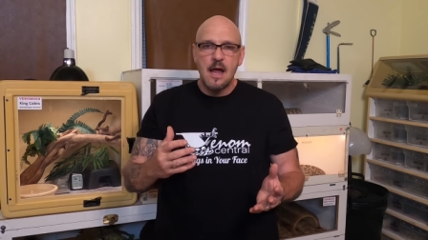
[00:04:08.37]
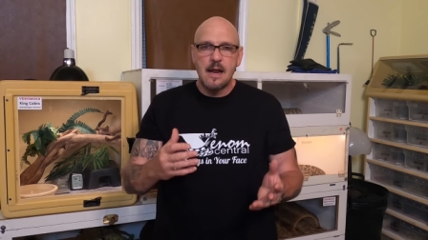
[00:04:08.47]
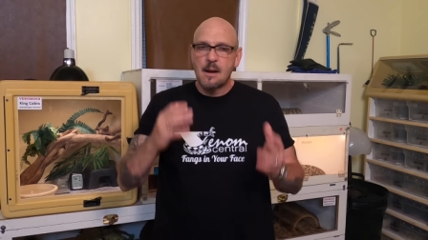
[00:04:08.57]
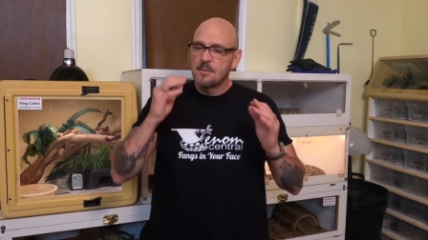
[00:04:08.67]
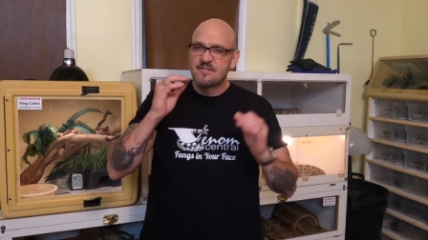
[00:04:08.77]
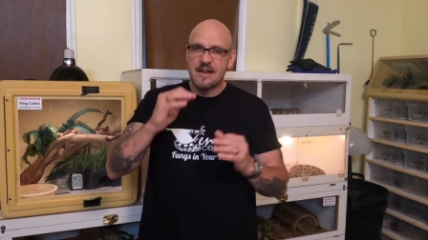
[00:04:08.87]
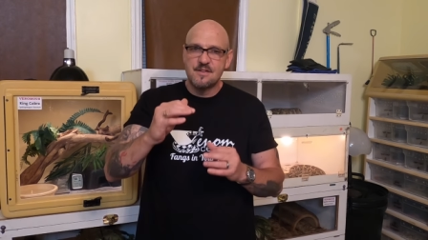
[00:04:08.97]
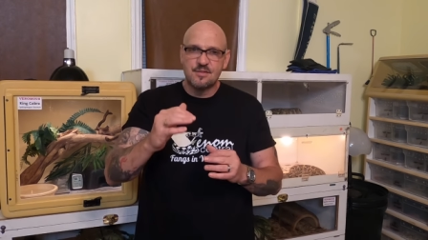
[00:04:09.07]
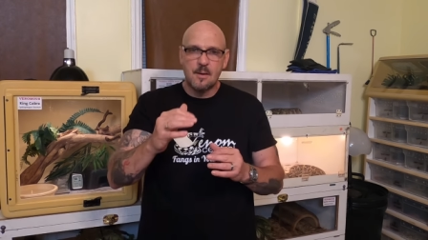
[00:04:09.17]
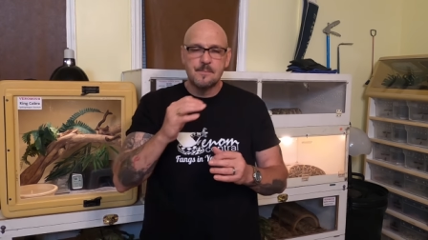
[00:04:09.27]
And I'm gonna tell
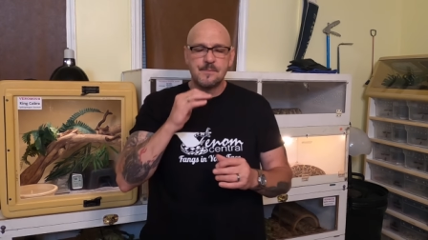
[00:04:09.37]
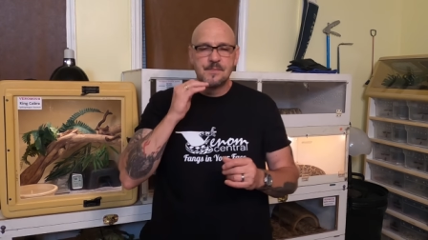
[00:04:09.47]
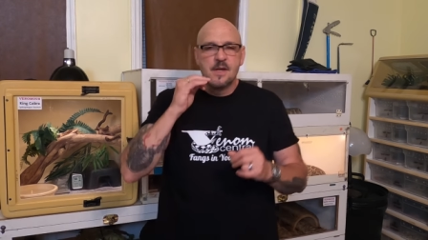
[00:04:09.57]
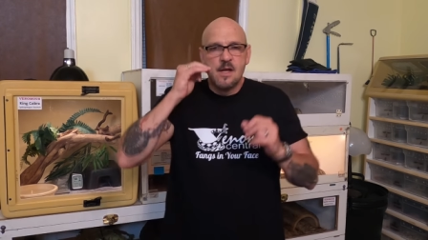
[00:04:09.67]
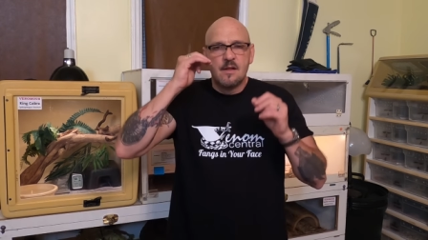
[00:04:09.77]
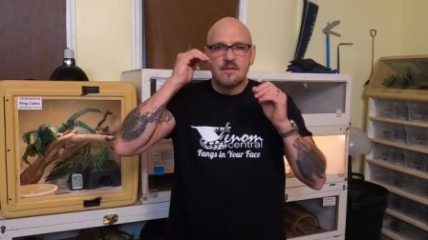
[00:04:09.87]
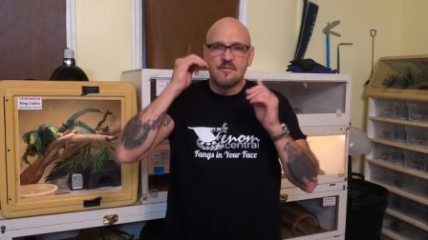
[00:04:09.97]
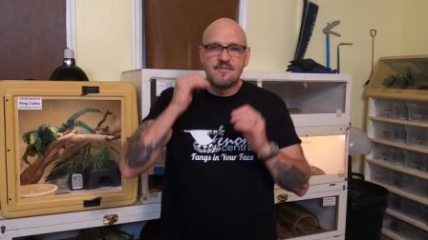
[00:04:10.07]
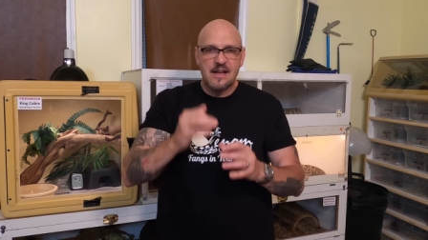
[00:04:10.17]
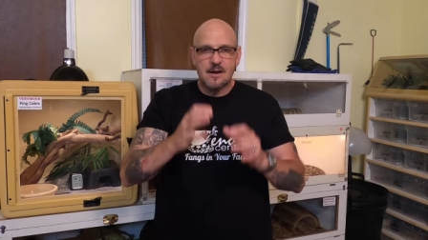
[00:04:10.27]
you something.
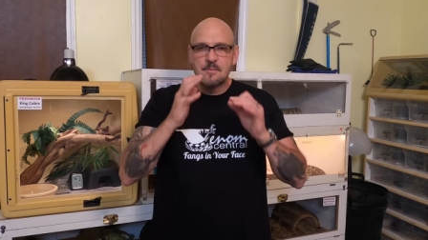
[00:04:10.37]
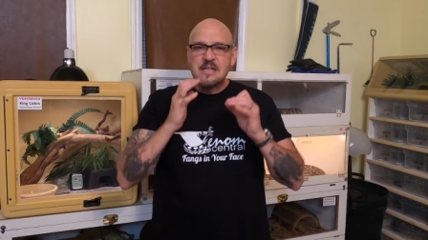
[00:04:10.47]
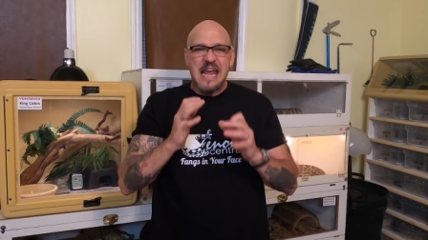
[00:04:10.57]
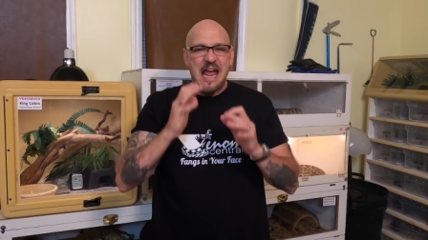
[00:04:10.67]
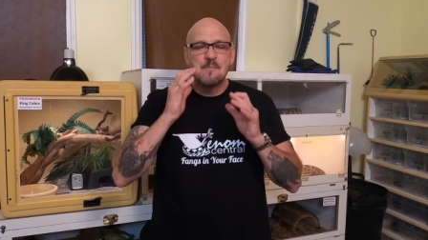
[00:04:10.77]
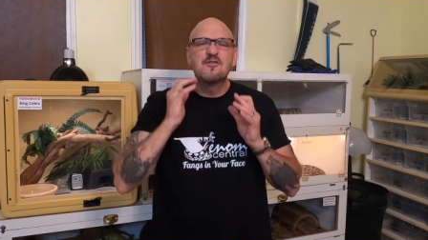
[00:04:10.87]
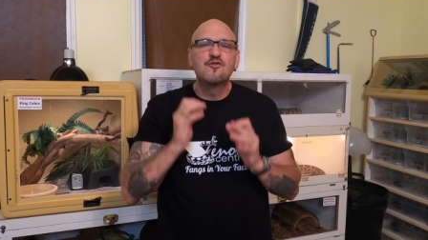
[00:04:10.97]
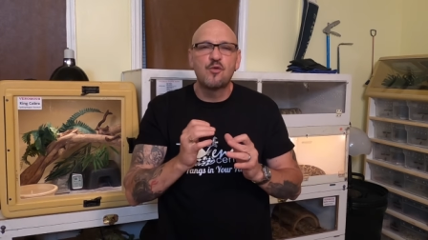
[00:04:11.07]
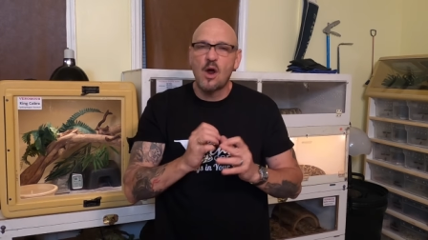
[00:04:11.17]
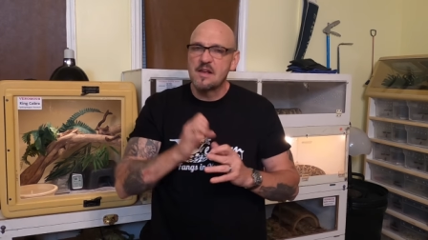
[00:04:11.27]
The venom cam
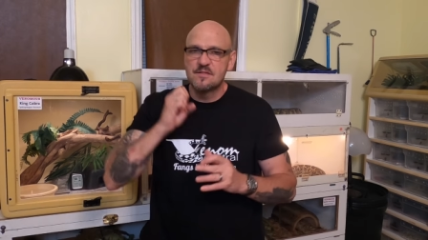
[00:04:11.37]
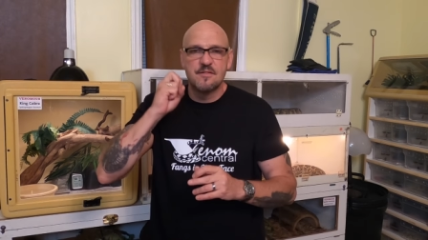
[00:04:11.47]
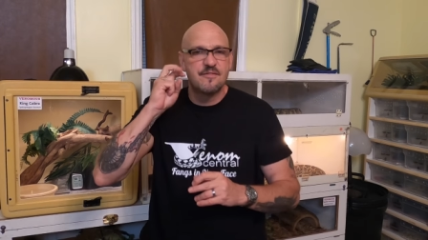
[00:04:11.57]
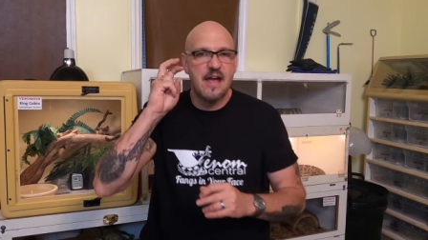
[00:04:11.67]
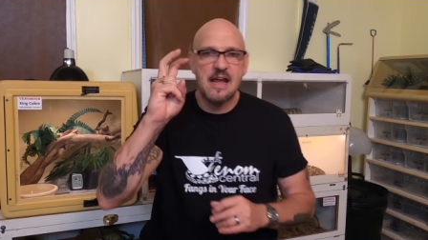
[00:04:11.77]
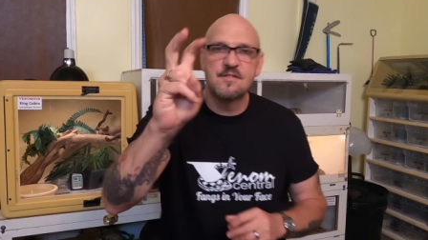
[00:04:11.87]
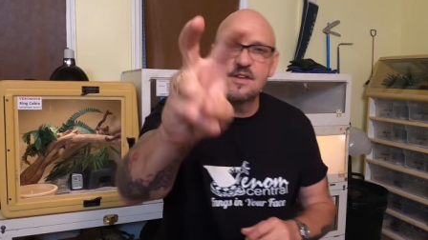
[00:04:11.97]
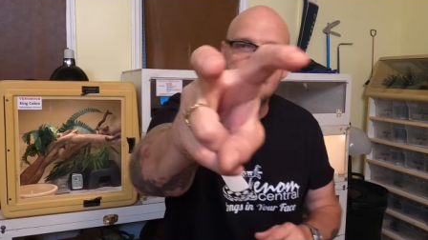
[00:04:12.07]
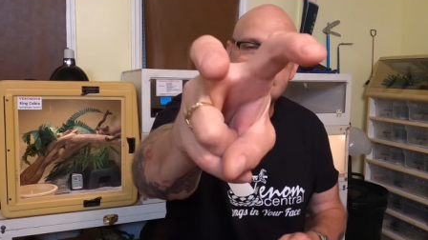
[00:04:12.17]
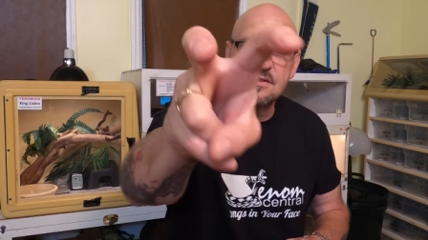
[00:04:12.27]
strikes the
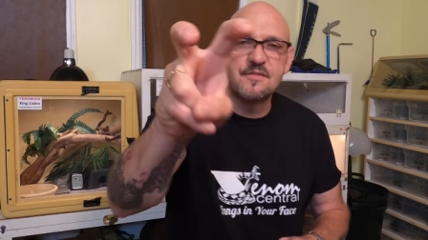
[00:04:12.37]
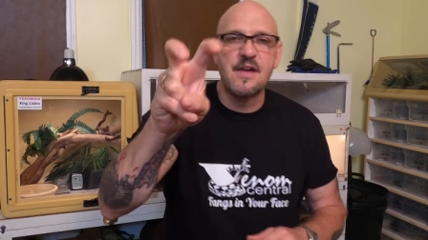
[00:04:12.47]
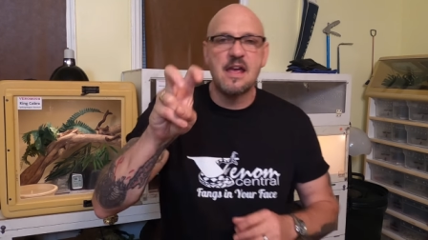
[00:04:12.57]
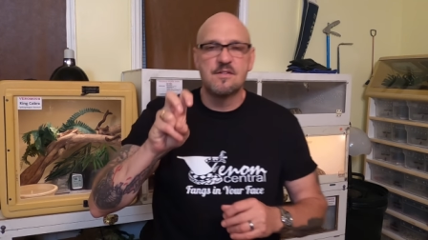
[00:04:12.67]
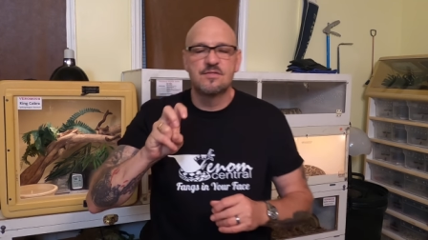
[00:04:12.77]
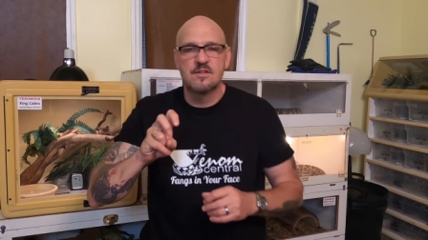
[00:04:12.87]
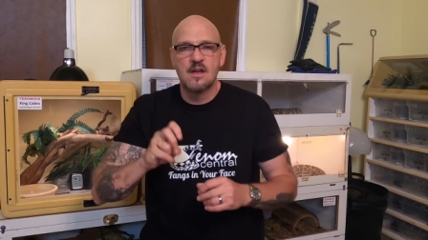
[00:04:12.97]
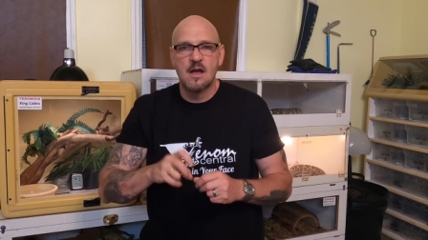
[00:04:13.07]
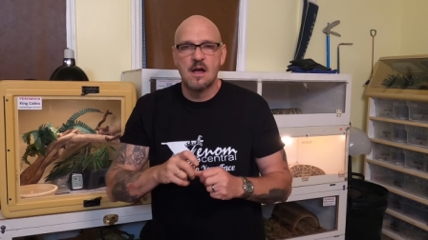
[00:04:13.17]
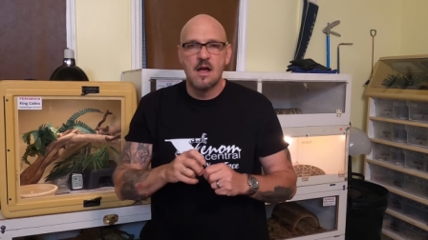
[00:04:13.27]
fangs in your face
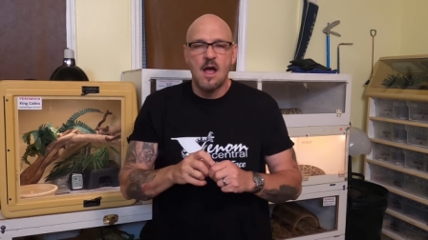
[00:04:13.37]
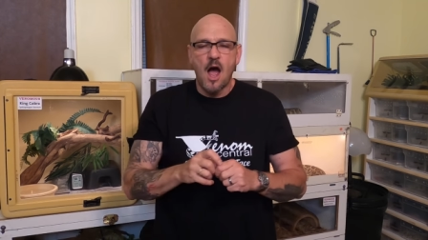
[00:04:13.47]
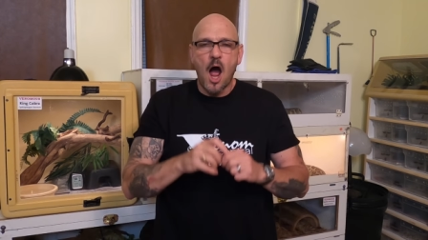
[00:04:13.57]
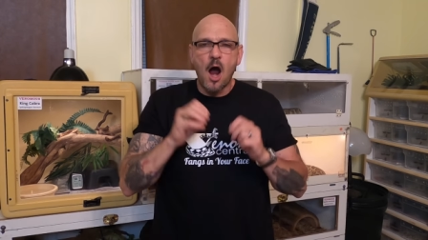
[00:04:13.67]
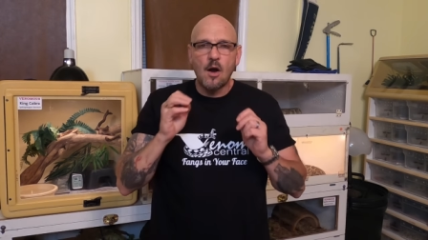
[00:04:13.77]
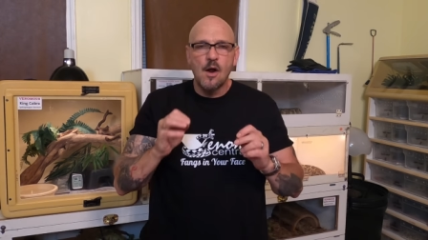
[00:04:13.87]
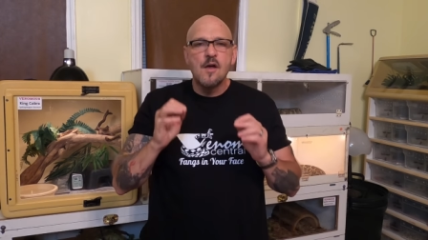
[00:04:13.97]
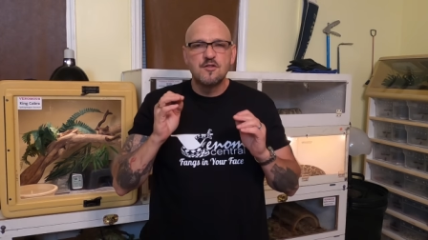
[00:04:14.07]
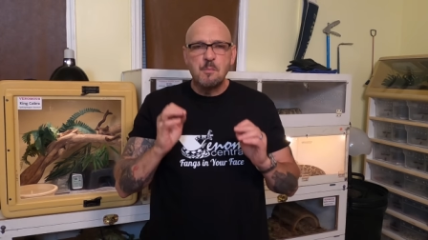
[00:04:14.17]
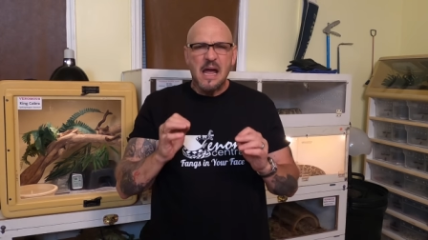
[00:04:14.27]

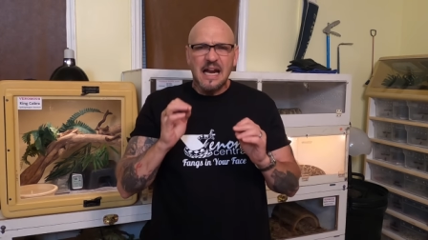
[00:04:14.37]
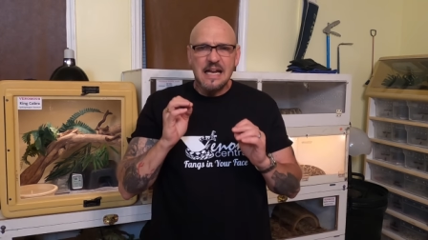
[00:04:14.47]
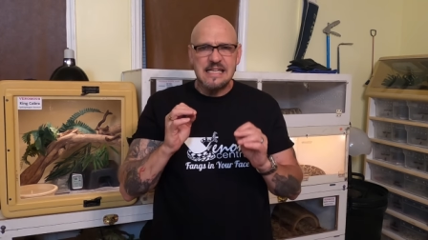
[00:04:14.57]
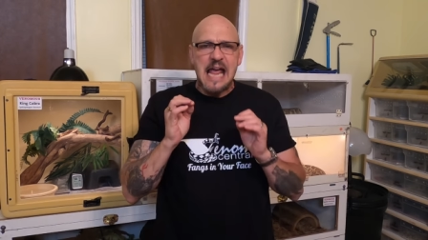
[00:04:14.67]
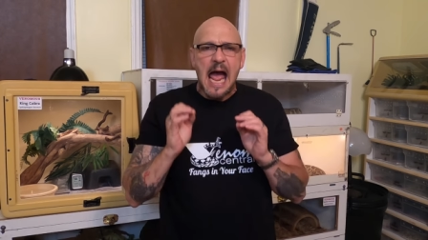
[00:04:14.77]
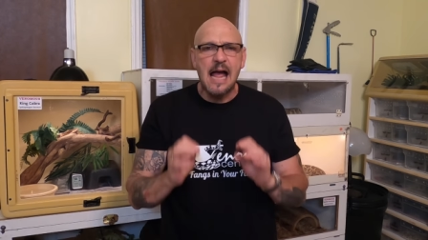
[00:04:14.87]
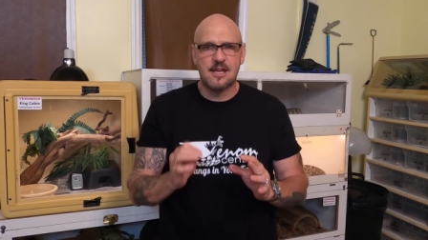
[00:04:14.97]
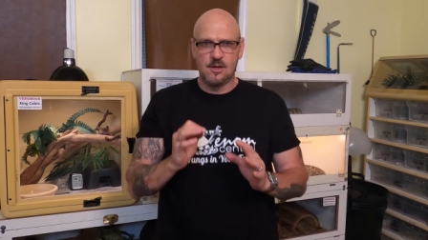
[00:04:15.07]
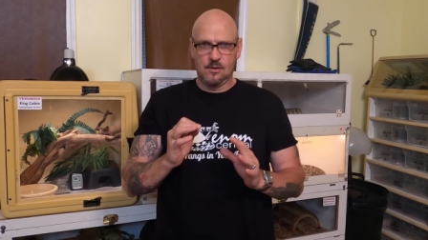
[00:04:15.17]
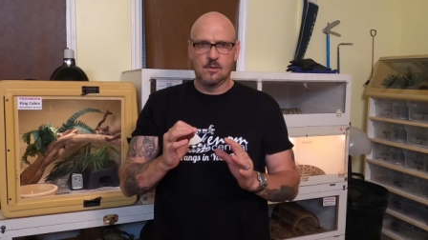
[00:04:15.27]
are
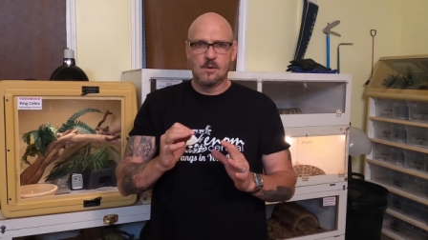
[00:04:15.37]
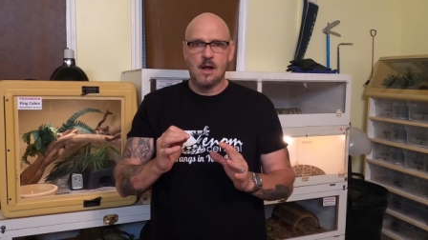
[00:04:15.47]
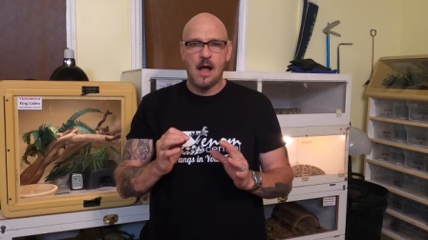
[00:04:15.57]
spectacular.